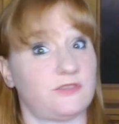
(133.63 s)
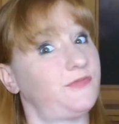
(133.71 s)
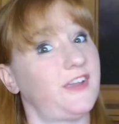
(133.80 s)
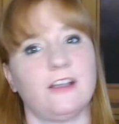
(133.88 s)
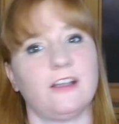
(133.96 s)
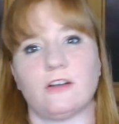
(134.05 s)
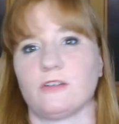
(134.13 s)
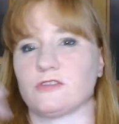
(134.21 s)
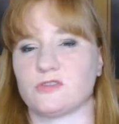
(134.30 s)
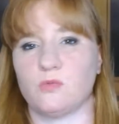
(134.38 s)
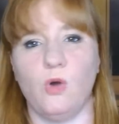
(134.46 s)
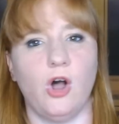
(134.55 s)
fears,
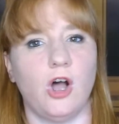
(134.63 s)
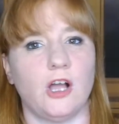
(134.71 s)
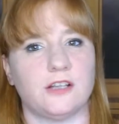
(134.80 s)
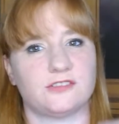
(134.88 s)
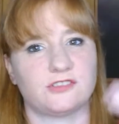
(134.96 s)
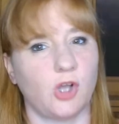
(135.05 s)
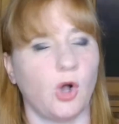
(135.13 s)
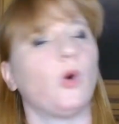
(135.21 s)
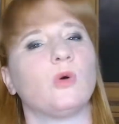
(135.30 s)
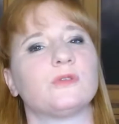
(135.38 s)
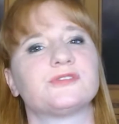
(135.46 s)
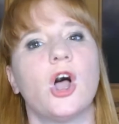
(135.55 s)
wants,
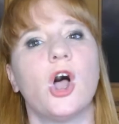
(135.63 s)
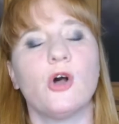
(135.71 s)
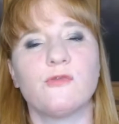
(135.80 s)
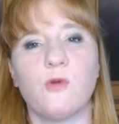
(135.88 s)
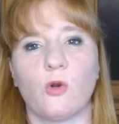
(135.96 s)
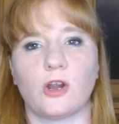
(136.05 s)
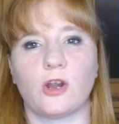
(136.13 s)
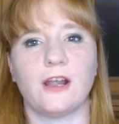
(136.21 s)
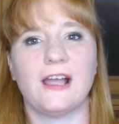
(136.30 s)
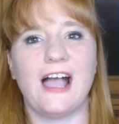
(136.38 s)
goals for